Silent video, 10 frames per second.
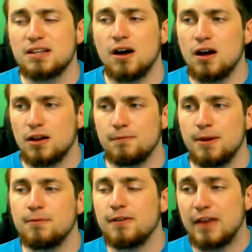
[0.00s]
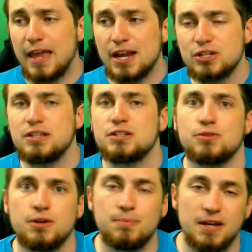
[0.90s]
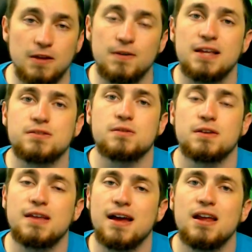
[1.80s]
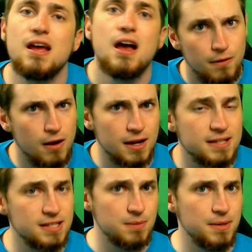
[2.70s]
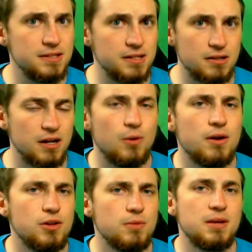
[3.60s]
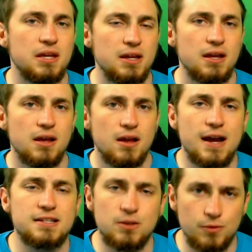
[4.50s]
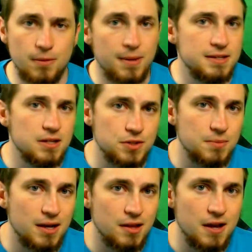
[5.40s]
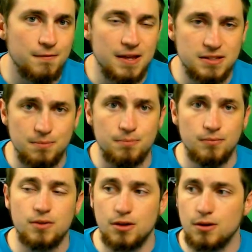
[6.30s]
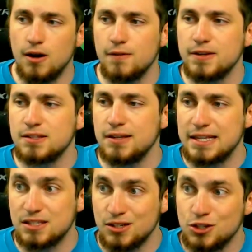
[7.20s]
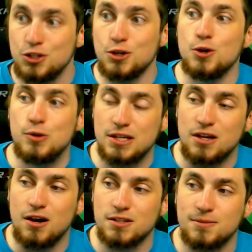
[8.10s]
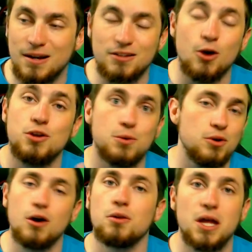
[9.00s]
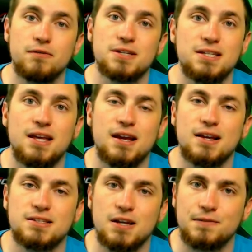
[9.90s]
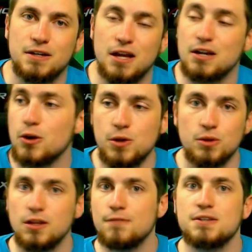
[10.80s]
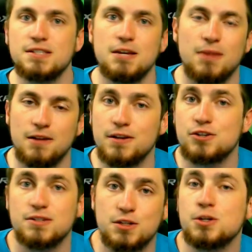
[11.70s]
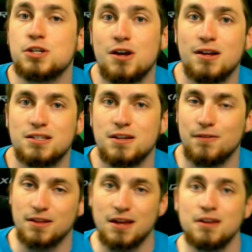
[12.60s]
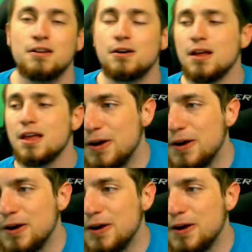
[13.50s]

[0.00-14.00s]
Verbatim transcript: like gone on big vacations or doing big events or something like that, I'll vlog it because that's a big deal. I want you to be interacting with the big deals in my life. That's a you know obviously that's huge. That's awesome. I know you would all love to see that kind of stuff. Like I know you would love to see my adventures at TwitchCon and stuff like that. You know,